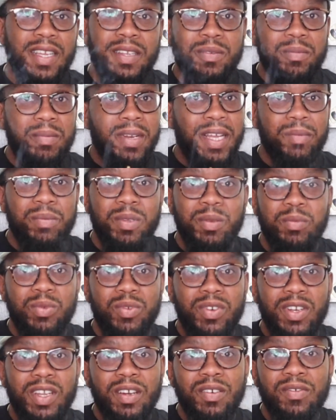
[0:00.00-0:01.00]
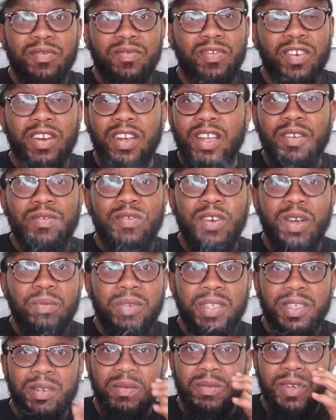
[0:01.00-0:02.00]
As black people love up
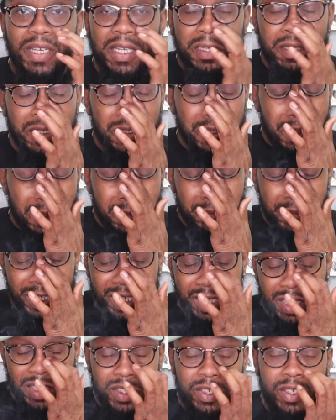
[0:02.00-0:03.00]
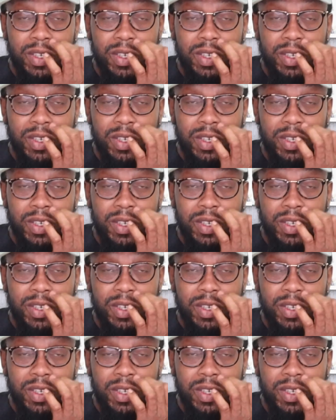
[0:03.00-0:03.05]
some wings, you know what I'm saying?